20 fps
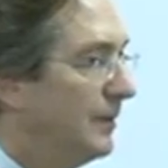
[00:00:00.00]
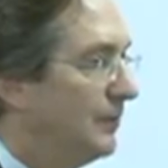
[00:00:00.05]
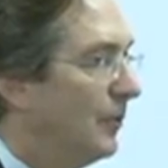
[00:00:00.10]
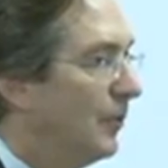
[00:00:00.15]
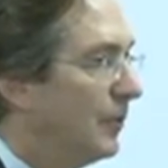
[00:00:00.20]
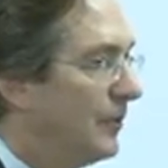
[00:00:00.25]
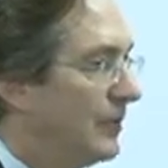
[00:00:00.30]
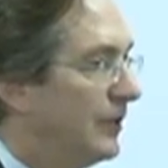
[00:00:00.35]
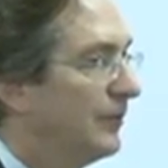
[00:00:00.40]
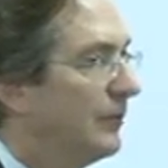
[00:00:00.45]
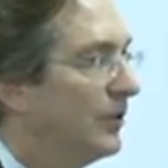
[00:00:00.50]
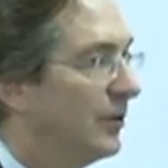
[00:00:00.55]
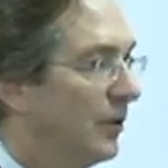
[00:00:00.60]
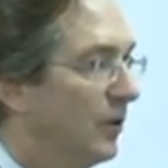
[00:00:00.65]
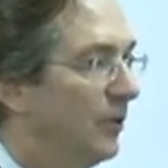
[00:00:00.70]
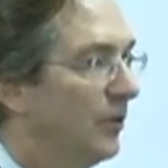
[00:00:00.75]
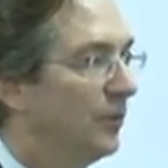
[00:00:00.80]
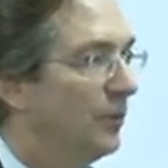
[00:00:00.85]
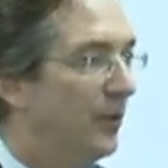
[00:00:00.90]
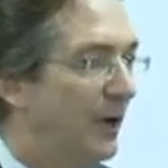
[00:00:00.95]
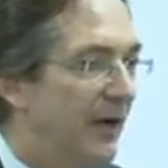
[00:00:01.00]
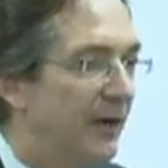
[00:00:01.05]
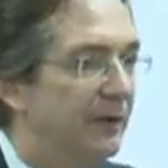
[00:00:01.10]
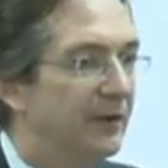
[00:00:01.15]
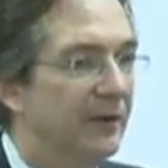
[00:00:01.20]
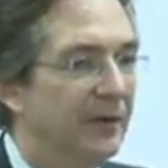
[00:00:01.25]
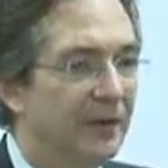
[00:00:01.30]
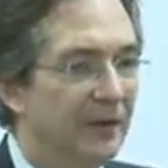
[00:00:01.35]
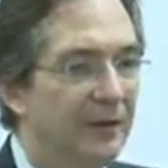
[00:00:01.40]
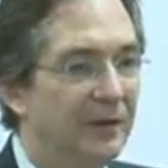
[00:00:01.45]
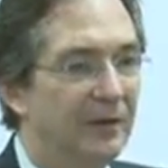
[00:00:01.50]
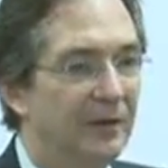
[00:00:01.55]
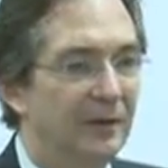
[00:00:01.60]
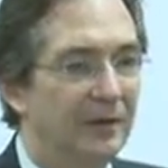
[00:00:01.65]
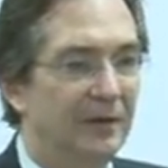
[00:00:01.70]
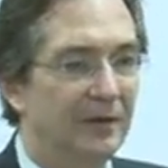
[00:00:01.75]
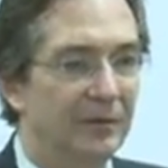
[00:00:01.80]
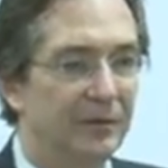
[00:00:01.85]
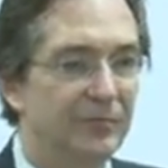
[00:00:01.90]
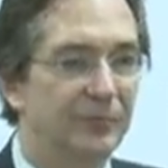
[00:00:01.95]
a more difficult run
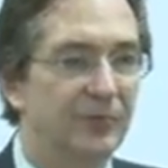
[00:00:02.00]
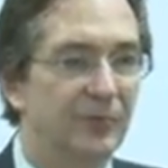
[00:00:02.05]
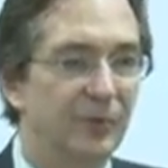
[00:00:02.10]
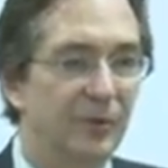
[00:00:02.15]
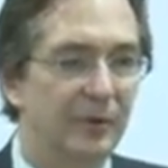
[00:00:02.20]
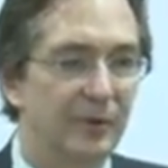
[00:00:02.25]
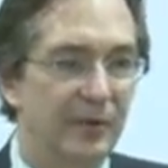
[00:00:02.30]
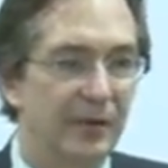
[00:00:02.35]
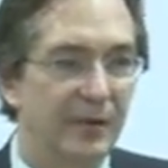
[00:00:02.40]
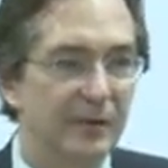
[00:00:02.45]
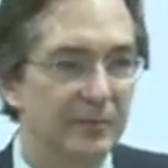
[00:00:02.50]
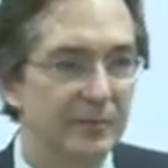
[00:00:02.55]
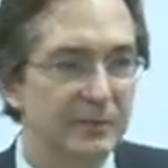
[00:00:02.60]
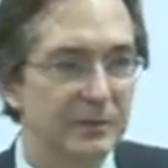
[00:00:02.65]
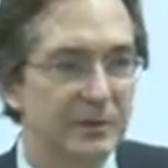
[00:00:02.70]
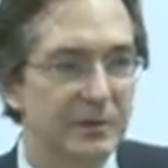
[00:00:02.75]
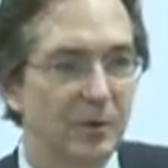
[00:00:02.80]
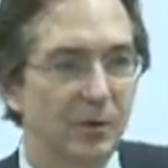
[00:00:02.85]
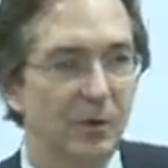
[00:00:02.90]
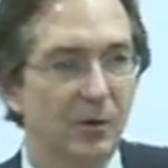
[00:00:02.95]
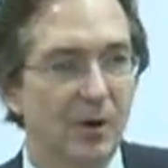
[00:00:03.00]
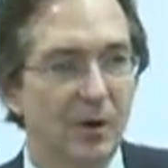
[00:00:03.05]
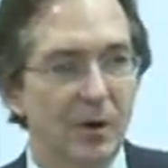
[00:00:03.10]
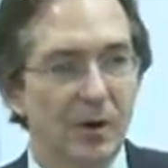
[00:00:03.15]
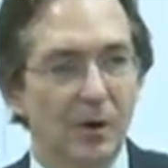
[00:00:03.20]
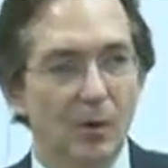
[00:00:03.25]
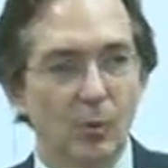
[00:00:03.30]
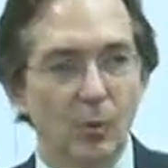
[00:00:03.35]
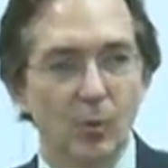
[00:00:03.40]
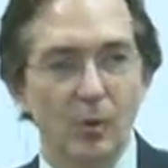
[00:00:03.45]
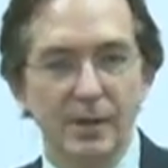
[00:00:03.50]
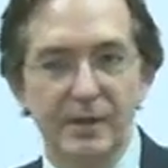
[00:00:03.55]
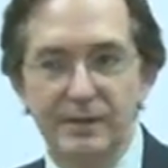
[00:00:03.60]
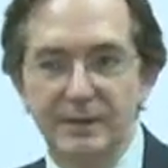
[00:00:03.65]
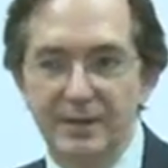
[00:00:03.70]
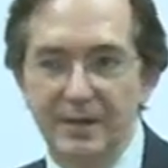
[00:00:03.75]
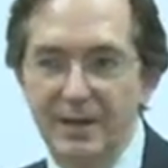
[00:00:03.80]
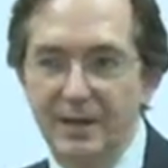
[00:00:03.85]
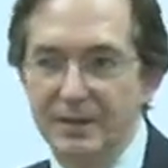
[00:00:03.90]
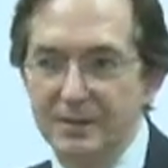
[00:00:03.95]
for them. So
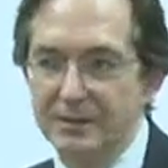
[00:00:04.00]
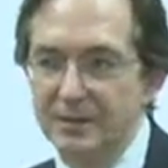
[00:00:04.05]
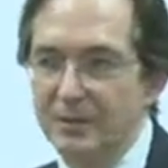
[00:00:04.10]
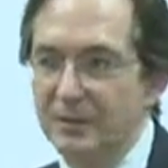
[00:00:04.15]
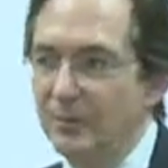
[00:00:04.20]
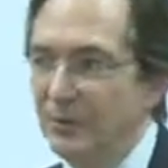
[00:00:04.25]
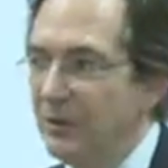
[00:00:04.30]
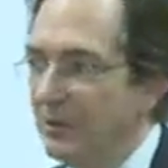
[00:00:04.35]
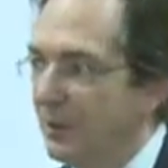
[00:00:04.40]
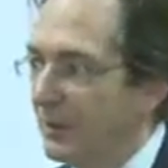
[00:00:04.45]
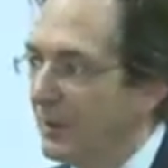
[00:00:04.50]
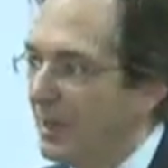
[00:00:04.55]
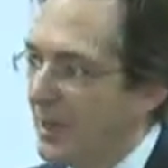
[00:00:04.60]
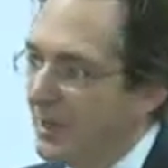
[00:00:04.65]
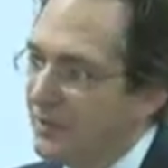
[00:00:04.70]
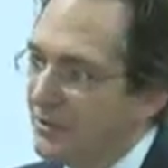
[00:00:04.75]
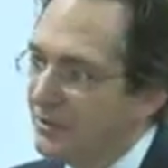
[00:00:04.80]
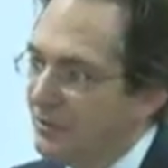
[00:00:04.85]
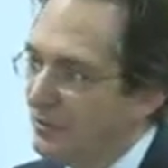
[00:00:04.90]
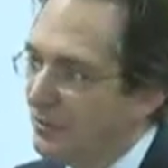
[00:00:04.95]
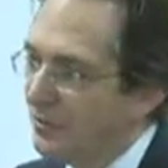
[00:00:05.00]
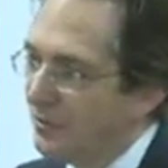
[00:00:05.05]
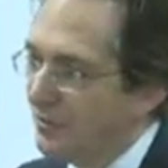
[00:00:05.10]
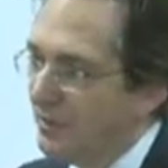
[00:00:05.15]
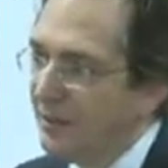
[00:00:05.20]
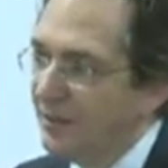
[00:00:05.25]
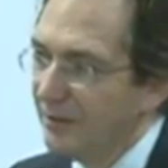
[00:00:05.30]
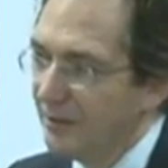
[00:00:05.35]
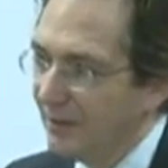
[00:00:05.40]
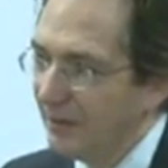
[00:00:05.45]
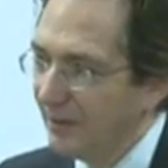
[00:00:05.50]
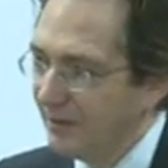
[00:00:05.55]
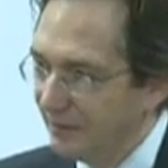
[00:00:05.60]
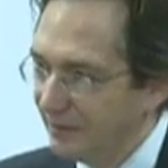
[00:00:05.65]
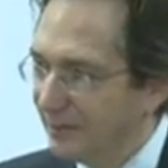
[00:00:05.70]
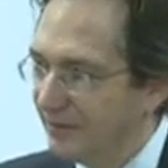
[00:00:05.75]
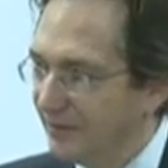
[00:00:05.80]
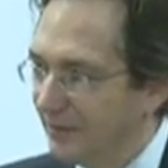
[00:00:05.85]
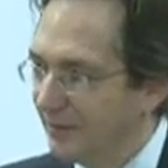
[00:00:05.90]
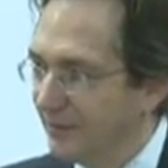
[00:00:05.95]
one dance communicates three
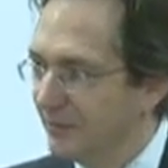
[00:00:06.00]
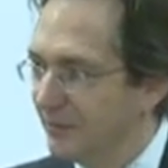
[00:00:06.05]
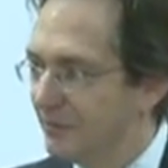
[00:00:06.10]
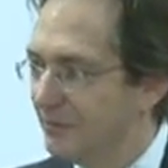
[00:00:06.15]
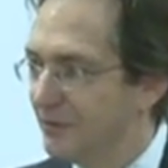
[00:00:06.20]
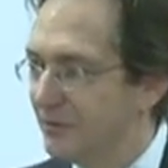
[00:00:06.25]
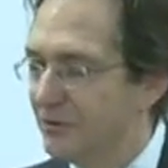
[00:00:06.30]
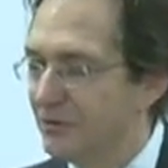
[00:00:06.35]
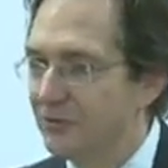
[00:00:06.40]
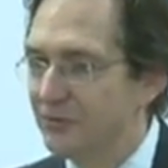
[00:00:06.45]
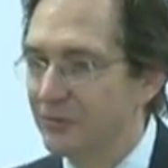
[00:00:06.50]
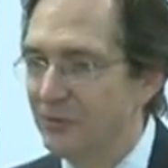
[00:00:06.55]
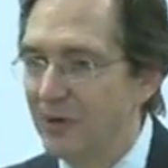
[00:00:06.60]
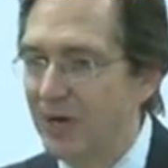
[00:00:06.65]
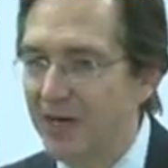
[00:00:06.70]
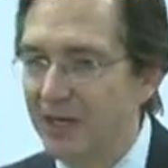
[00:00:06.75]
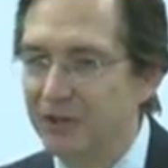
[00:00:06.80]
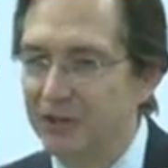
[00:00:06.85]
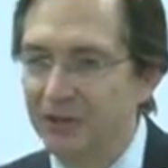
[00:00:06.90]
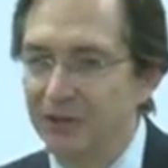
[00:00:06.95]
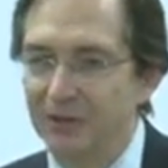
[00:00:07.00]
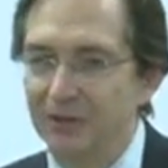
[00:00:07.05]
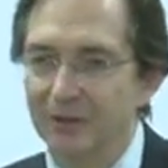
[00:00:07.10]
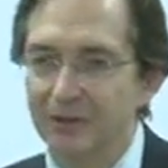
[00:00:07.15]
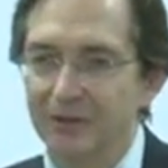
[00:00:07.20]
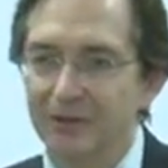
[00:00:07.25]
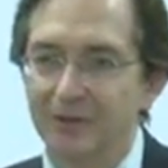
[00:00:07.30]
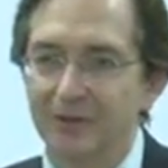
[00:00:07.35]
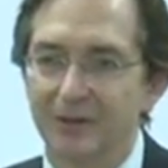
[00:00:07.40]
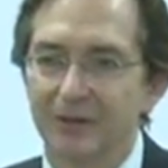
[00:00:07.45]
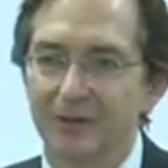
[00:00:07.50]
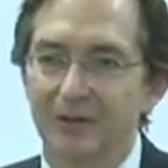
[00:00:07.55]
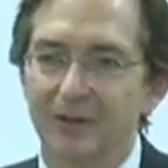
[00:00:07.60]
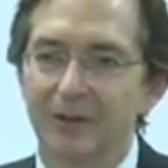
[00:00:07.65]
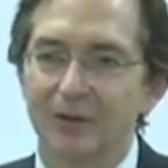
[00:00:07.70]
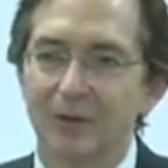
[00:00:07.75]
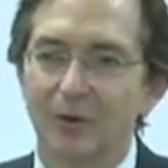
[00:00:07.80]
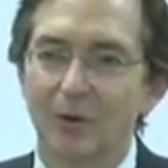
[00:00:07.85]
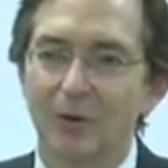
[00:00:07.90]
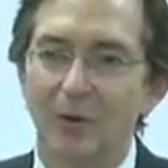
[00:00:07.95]
things, direction,
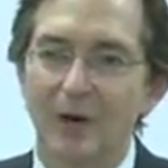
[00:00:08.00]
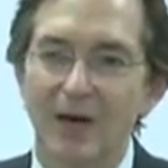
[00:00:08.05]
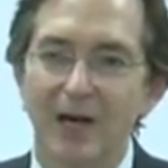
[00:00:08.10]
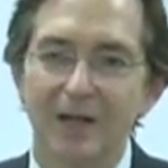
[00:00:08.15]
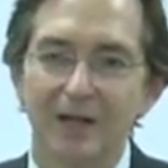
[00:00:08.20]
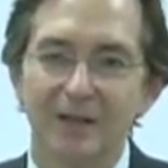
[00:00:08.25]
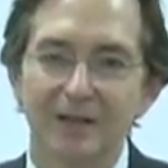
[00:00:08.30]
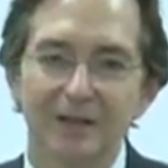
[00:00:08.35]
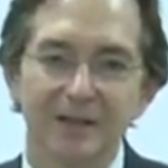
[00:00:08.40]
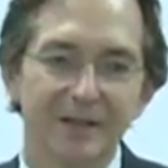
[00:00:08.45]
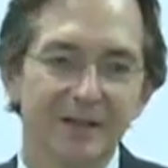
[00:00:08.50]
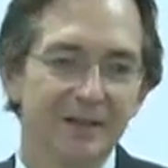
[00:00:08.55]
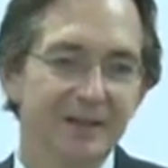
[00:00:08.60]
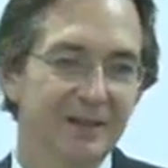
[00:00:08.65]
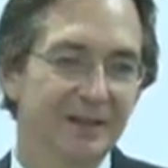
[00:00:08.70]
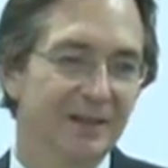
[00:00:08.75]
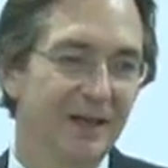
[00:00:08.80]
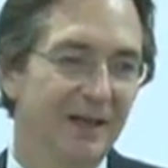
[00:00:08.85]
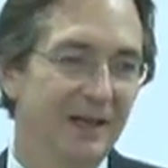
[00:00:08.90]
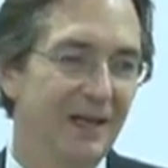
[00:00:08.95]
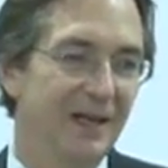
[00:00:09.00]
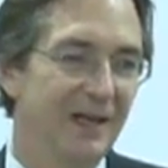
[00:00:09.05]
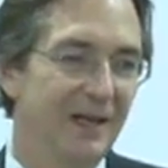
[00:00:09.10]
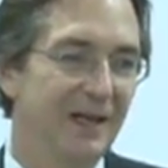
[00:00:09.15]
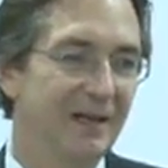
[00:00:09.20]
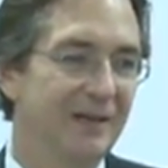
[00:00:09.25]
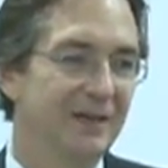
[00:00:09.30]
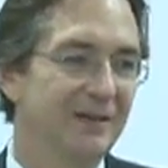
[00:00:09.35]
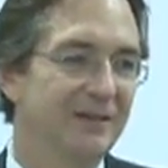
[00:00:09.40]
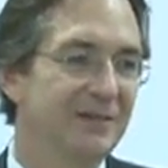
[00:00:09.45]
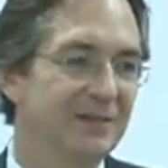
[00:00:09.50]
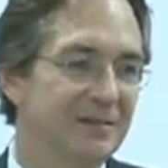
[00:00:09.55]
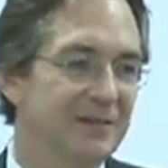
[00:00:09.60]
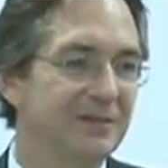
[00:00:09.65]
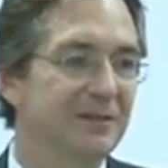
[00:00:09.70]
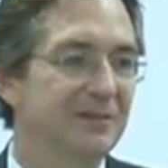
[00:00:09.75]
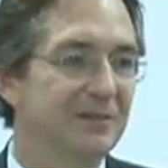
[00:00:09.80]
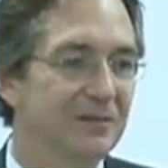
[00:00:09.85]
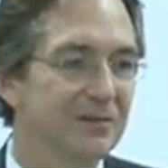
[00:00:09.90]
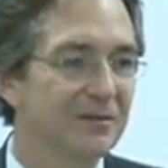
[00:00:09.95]
quality, and
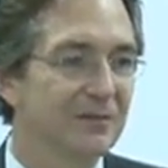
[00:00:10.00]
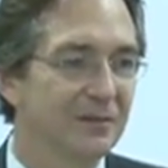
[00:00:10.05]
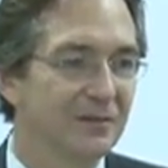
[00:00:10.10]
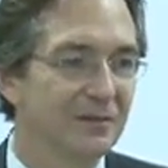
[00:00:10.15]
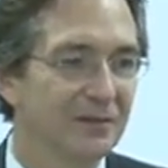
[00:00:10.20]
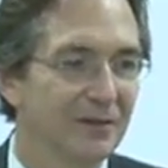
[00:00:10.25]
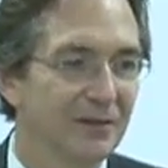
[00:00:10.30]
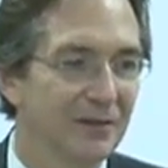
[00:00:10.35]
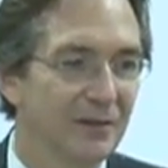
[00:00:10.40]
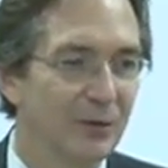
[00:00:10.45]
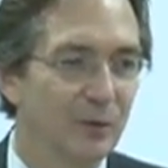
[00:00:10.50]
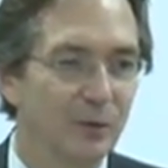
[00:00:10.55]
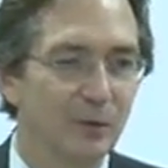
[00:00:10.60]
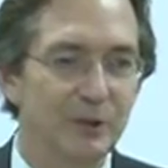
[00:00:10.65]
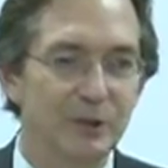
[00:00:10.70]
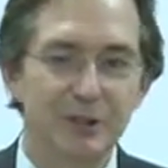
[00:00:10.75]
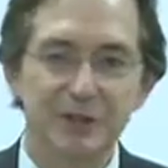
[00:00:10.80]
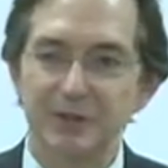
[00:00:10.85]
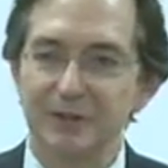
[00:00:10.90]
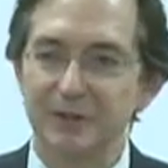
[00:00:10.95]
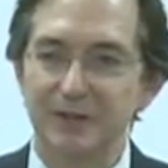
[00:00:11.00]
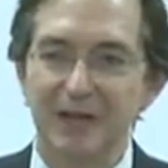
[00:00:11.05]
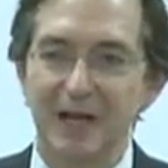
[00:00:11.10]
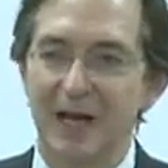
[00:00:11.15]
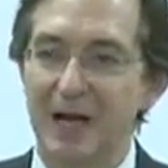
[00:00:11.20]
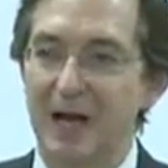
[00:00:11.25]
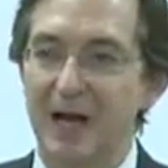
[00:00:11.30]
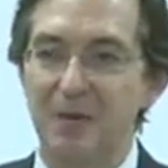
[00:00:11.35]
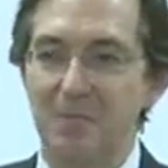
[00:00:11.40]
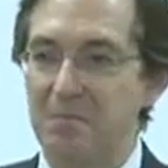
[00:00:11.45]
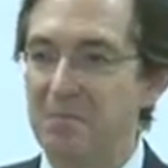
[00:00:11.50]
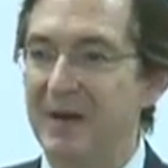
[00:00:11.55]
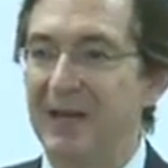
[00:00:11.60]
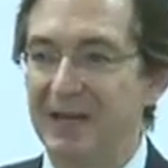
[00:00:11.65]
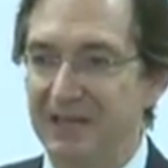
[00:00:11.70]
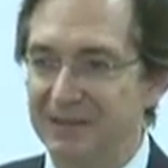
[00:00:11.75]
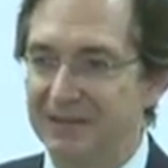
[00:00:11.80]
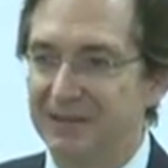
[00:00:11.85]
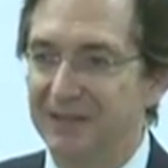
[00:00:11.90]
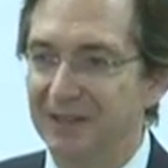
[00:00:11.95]
distance, which is
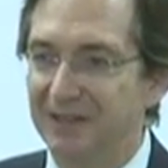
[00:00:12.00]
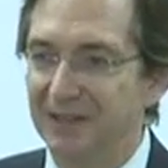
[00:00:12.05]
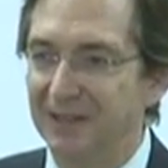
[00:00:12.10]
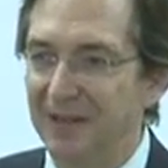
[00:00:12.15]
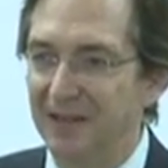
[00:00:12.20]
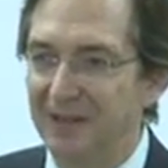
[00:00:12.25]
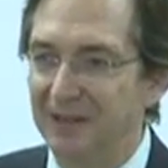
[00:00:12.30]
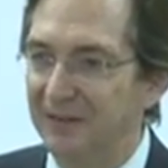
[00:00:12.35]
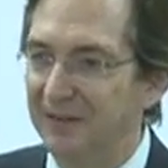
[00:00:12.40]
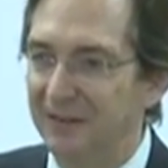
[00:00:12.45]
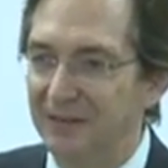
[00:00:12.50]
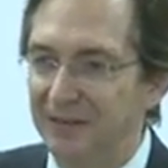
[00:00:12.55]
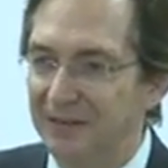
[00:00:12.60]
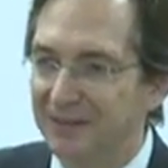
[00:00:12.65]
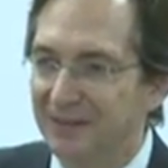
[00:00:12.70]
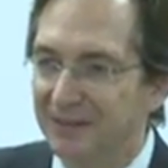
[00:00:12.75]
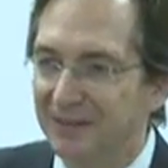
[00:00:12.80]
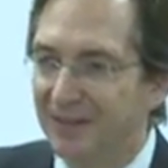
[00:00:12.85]
amazing, I think.